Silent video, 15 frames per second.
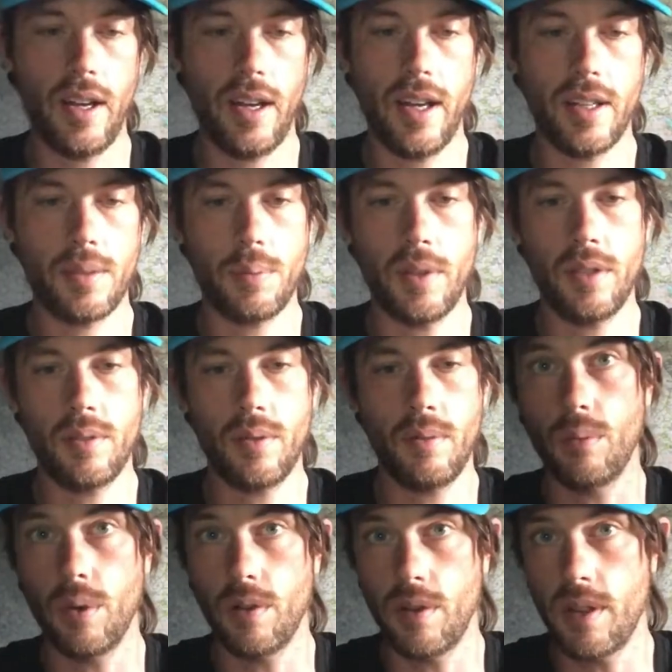explained to him
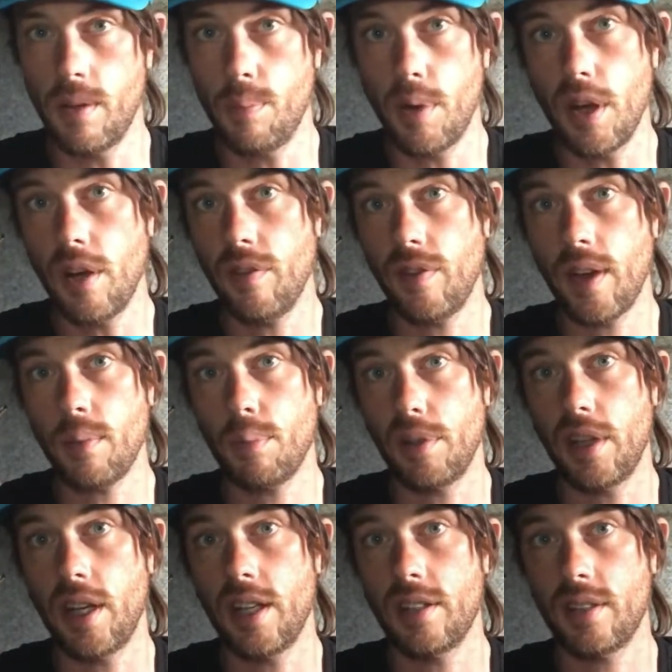we were in the perfect
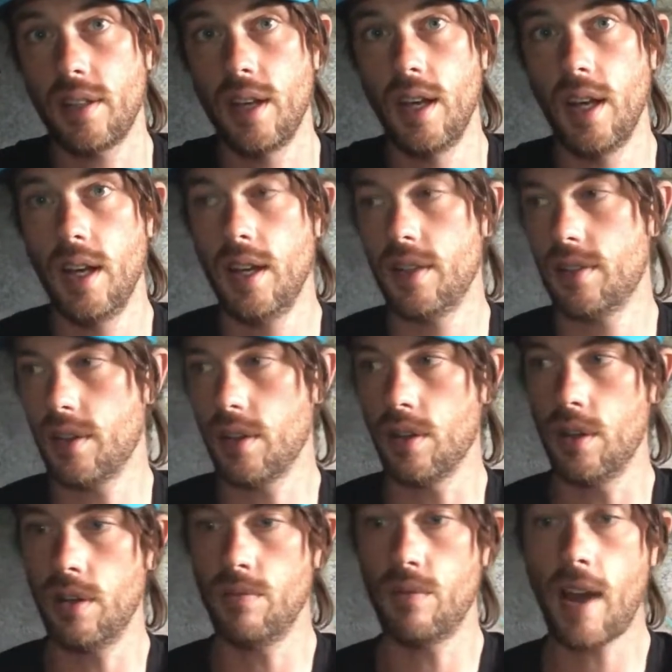place to
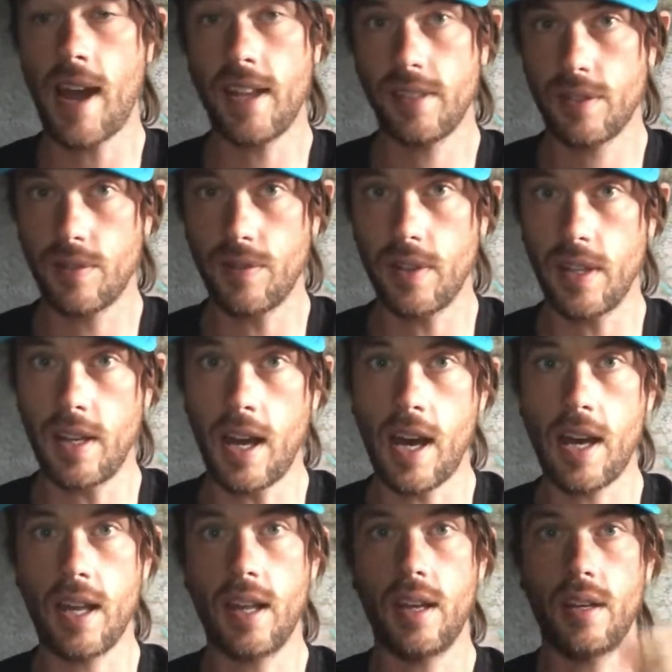go and rest for the
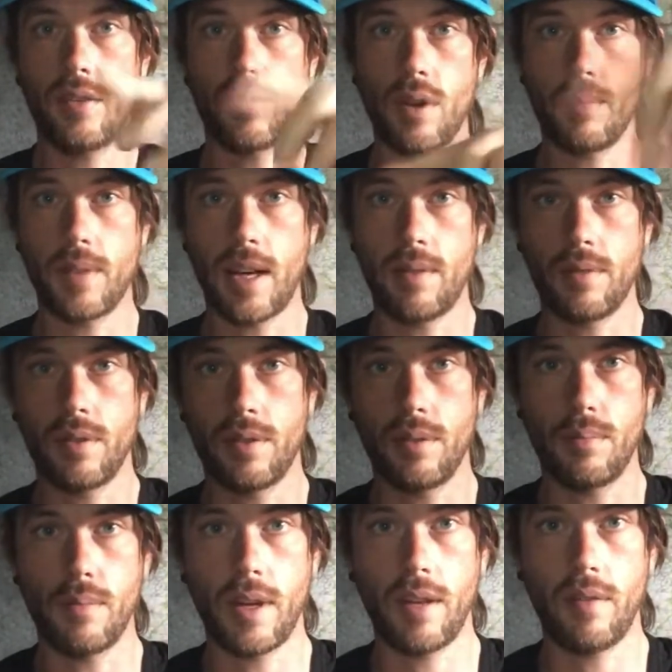night, drop down to
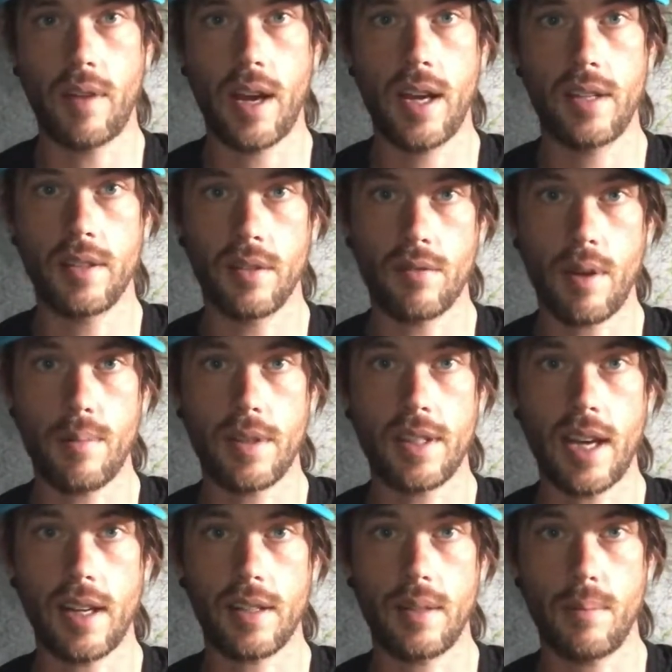Dunmail Rise and grab a
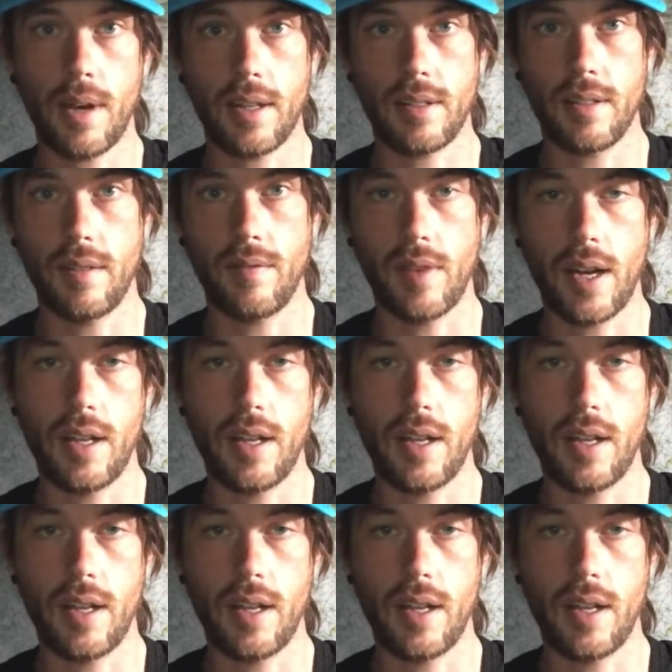taxi back to the van,